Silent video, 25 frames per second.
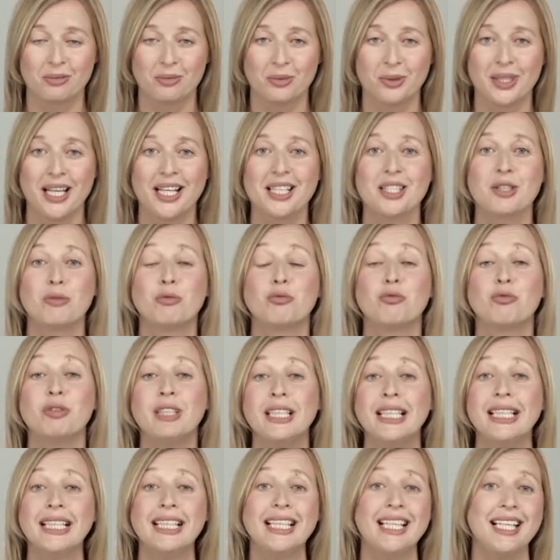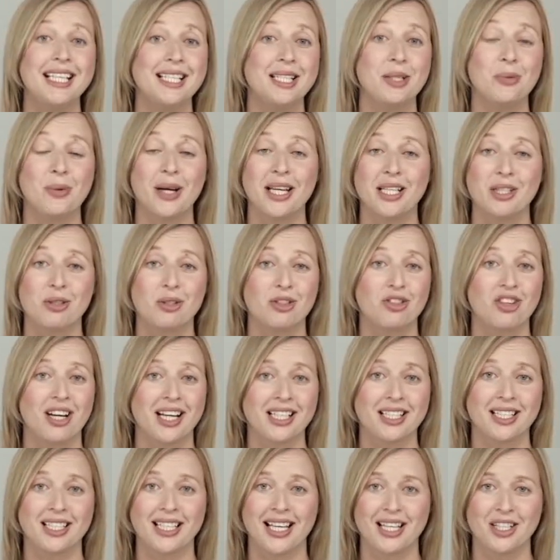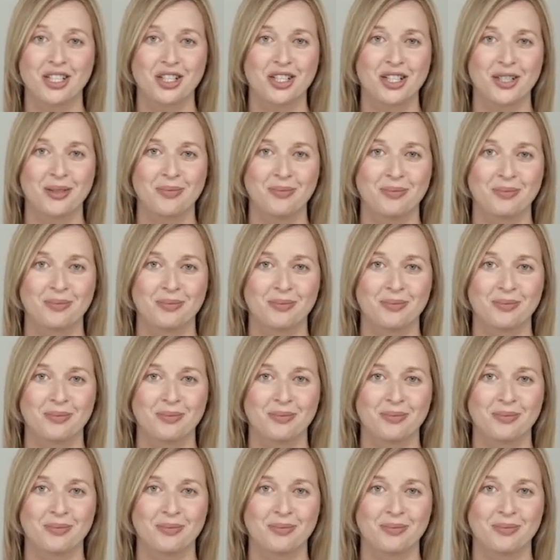well, that's a really easy way to attract attention.